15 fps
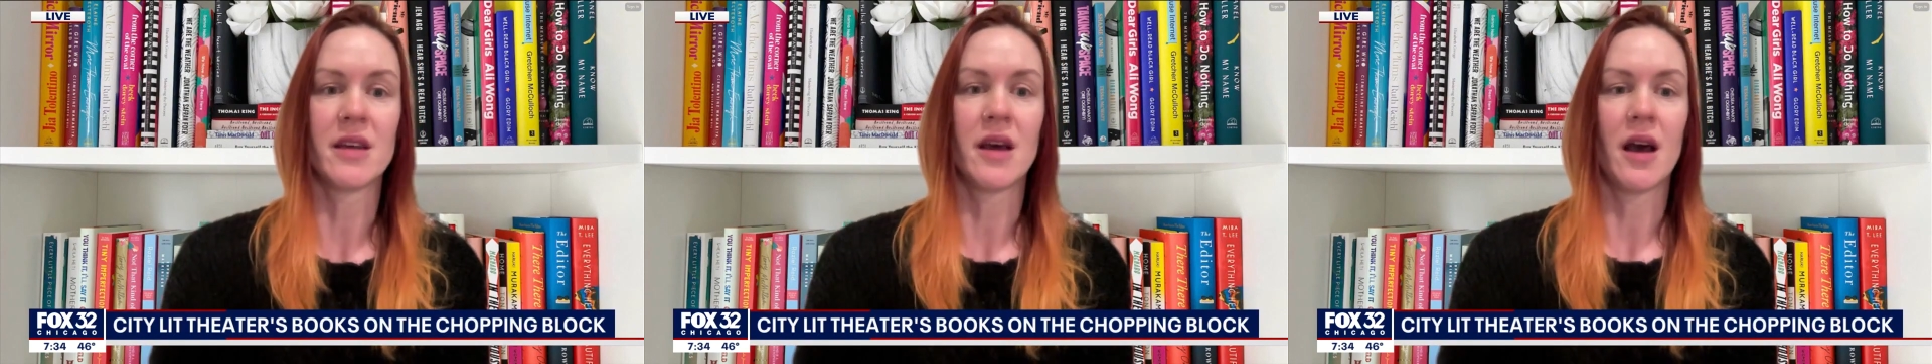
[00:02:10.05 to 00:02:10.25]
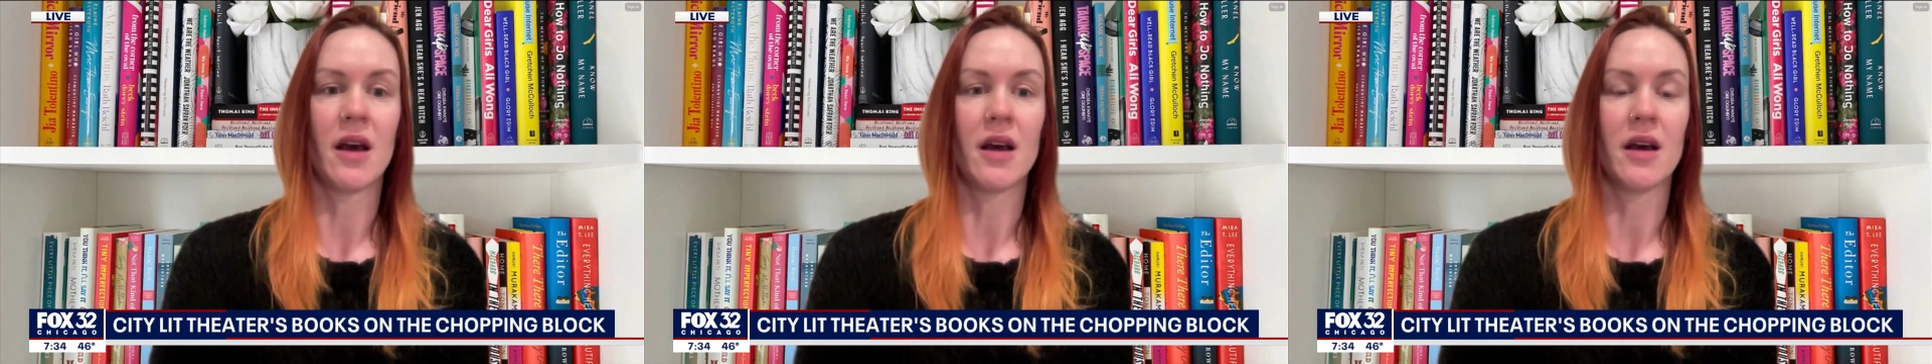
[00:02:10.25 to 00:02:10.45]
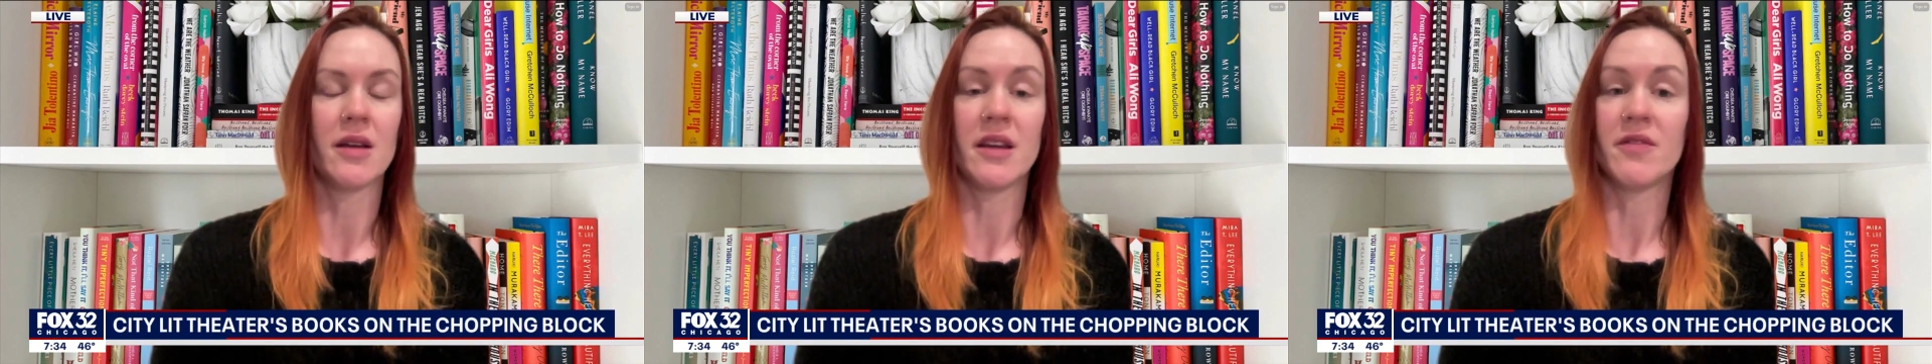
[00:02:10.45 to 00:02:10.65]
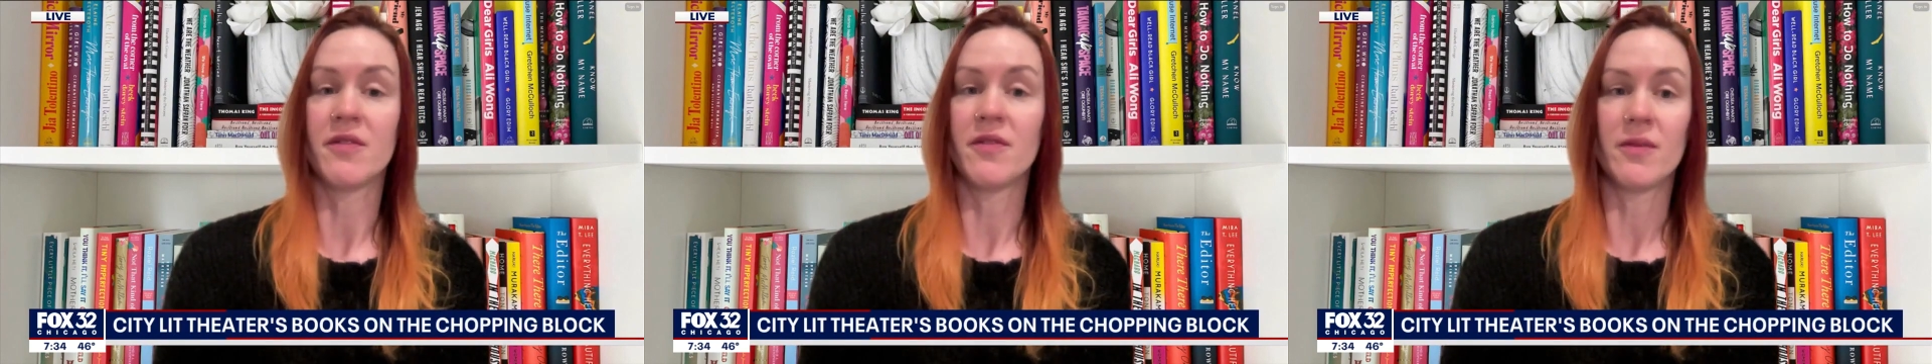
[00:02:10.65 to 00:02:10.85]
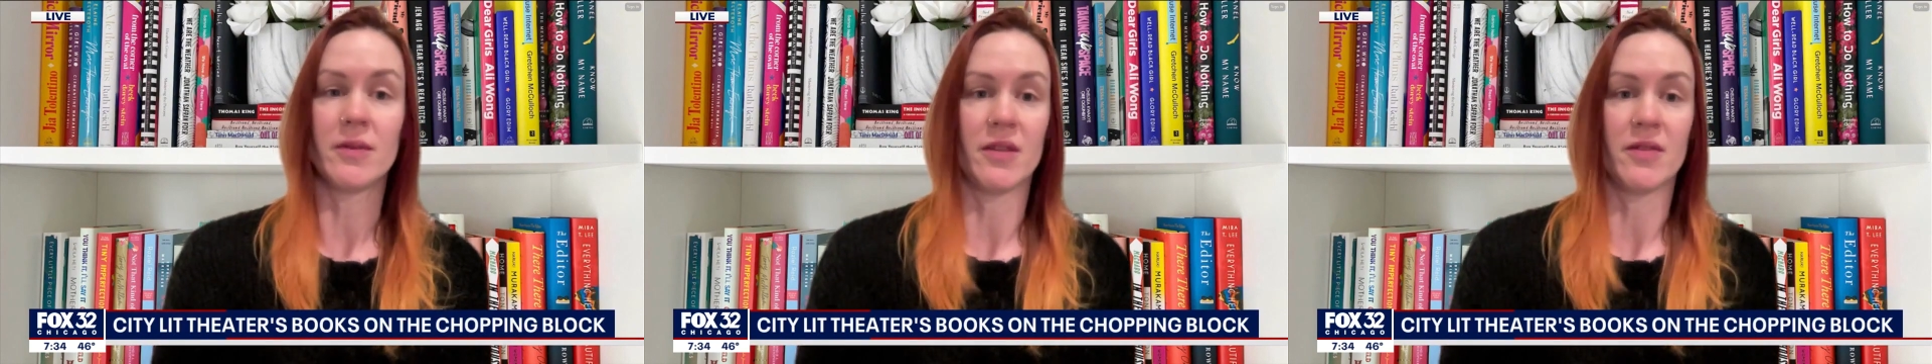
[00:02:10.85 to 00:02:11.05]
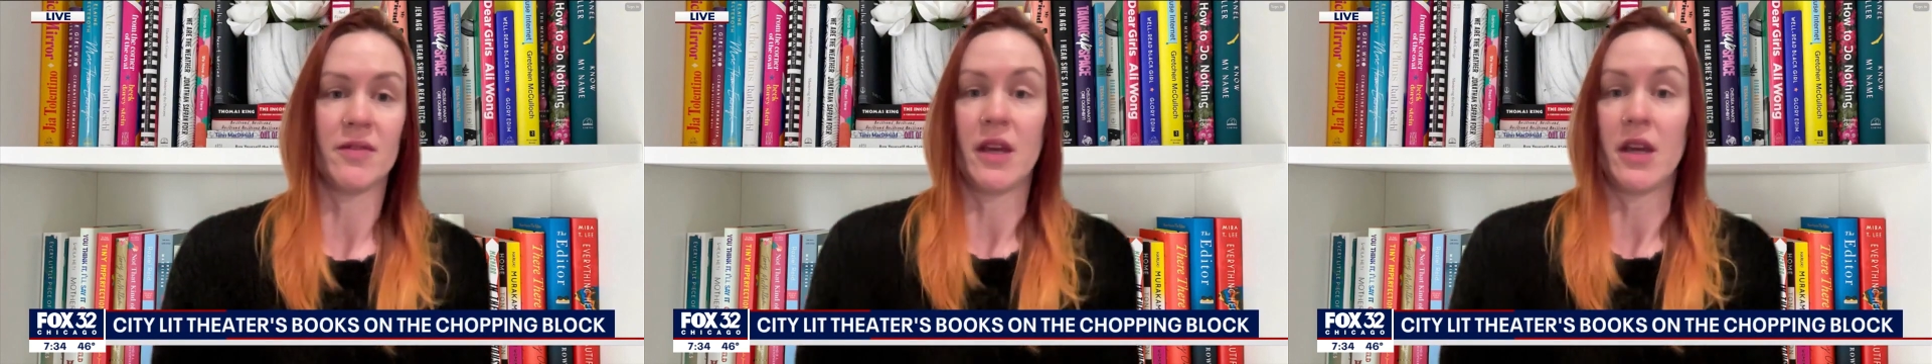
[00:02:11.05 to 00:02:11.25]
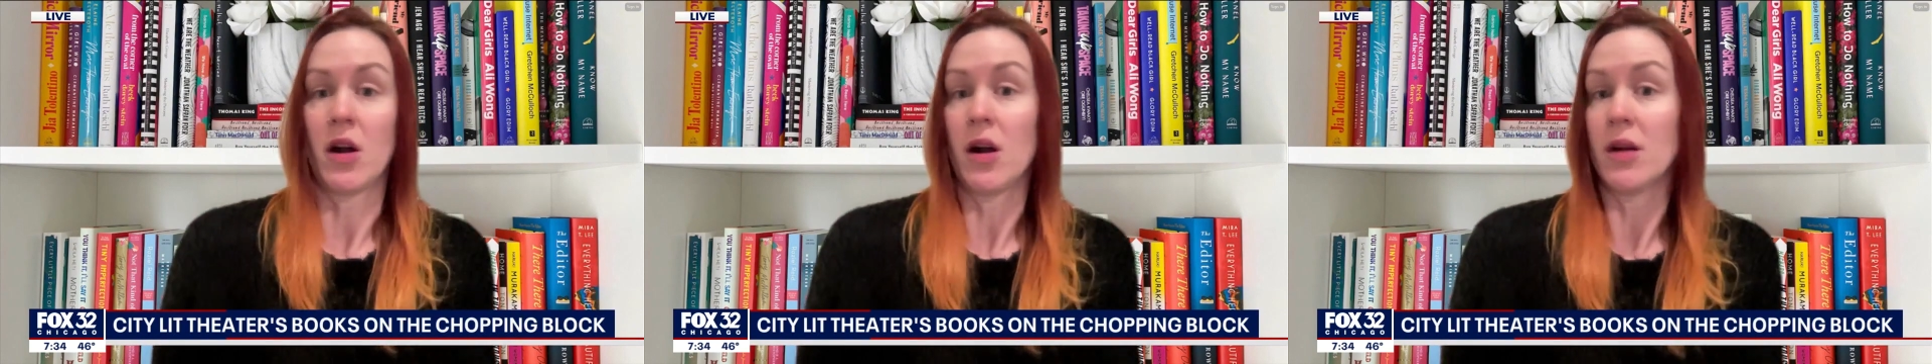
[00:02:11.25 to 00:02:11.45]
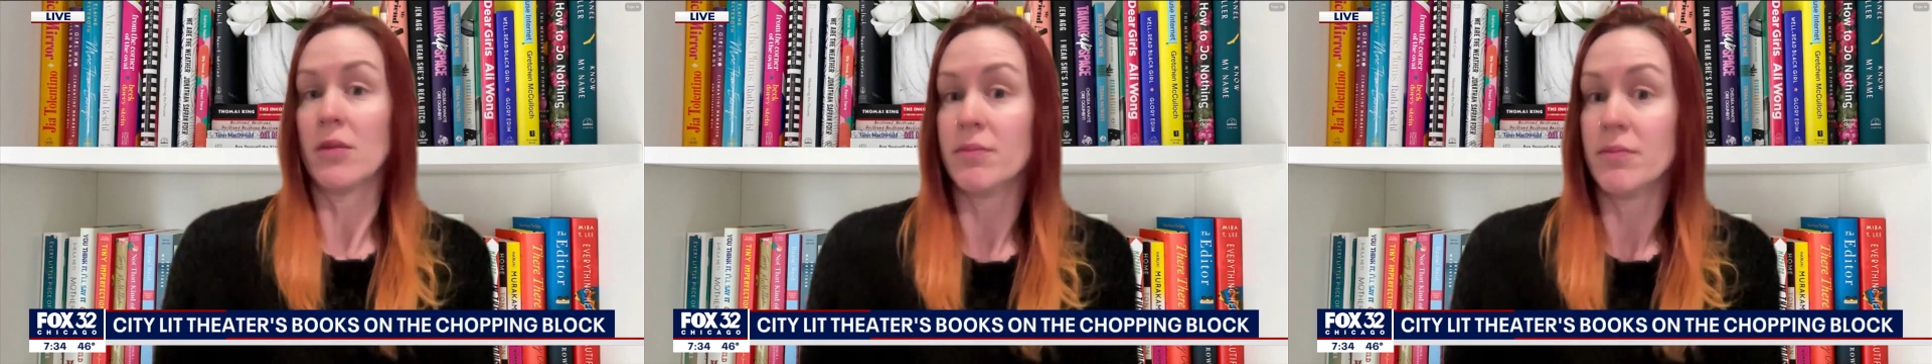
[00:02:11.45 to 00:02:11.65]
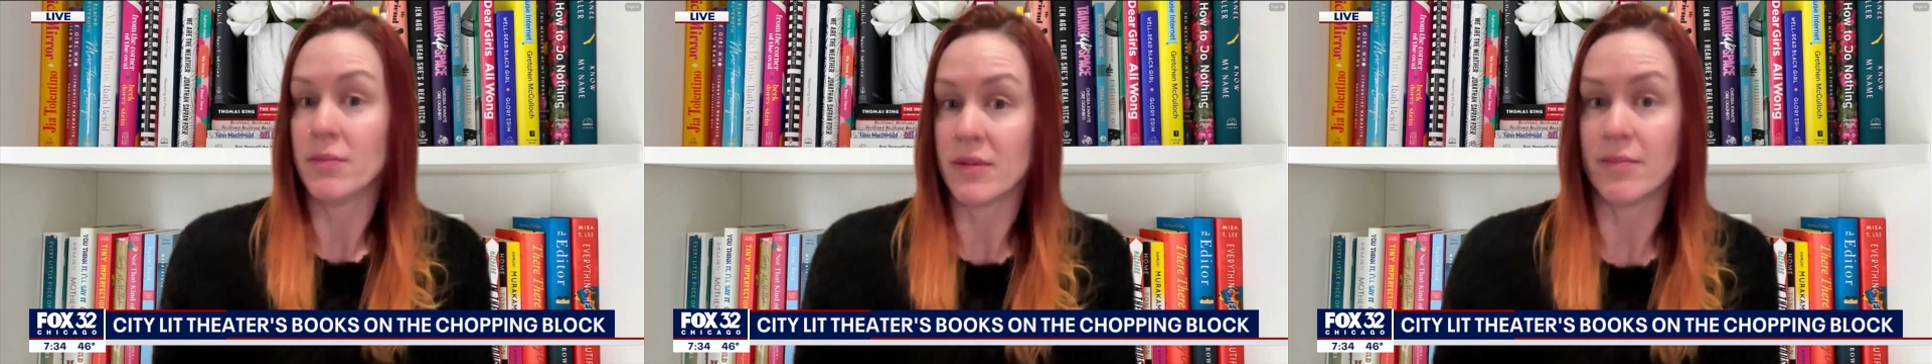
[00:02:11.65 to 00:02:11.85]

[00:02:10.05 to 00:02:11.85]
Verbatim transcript: uh, if if they are